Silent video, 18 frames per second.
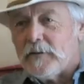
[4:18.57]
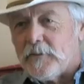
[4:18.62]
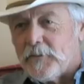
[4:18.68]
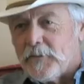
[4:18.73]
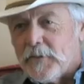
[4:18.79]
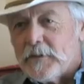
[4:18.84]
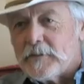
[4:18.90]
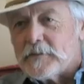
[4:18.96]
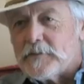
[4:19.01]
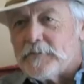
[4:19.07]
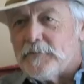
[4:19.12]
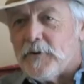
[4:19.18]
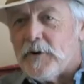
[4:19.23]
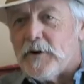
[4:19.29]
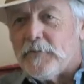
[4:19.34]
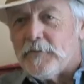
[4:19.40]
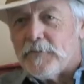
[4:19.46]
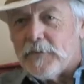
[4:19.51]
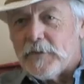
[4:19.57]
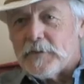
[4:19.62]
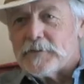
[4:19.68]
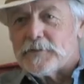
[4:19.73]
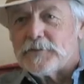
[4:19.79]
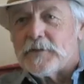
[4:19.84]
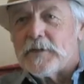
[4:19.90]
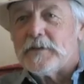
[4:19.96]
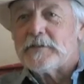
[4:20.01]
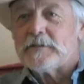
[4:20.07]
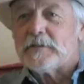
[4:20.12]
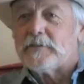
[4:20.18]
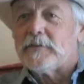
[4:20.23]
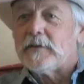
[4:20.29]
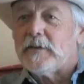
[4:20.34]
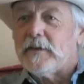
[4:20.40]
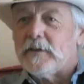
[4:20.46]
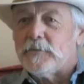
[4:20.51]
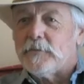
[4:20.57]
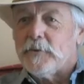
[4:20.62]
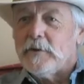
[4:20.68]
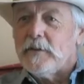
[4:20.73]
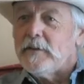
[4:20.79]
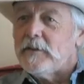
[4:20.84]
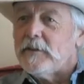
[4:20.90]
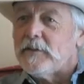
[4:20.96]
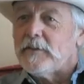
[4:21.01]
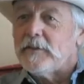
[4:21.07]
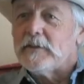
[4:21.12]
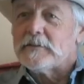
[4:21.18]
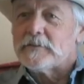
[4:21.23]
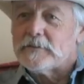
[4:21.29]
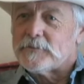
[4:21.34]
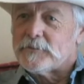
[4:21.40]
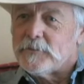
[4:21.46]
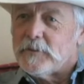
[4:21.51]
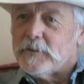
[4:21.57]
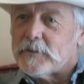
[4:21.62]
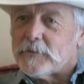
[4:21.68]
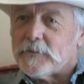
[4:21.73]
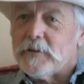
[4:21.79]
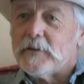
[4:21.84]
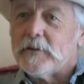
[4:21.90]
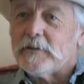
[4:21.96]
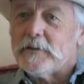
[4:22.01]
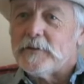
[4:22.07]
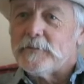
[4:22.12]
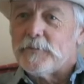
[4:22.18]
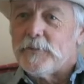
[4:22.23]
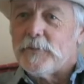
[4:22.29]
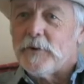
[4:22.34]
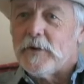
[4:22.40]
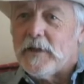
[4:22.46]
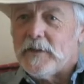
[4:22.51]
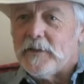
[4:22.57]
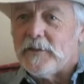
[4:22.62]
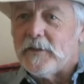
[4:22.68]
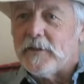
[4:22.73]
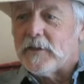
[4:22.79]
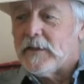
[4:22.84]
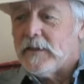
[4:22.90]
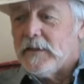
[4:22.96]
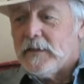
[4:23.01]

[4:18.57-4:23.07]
Things evolve, things change every day. One of the things that's really critically important, I think,